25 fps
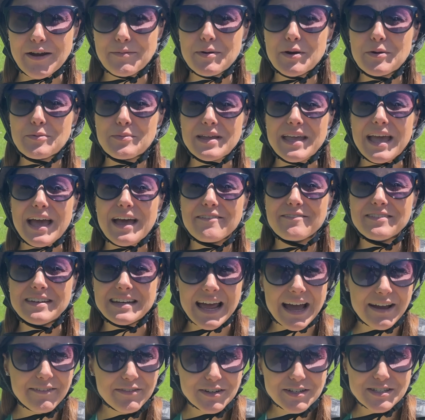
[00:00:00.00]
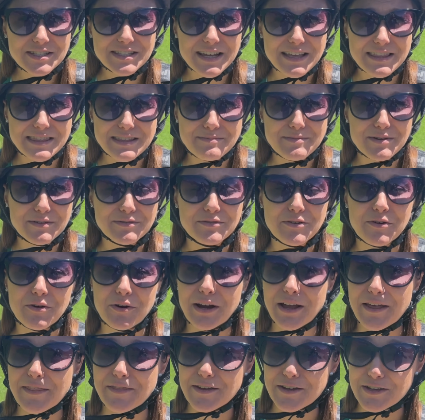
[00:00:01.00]
but we have never seen them before
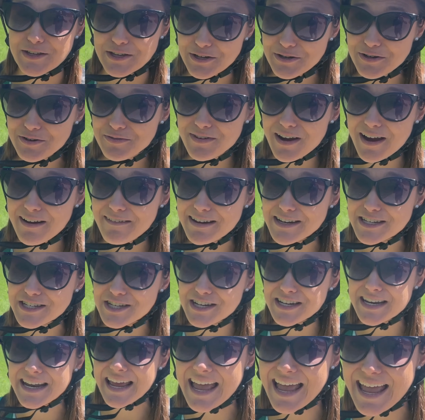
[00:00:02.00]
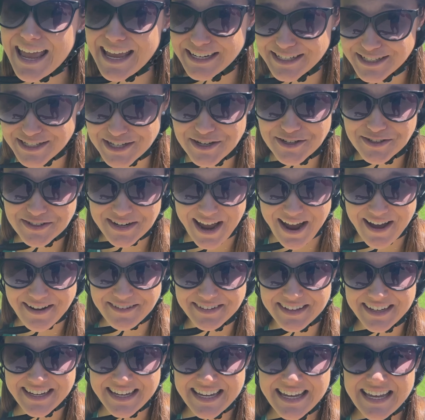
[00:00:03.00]
in the Jungfrau region until now.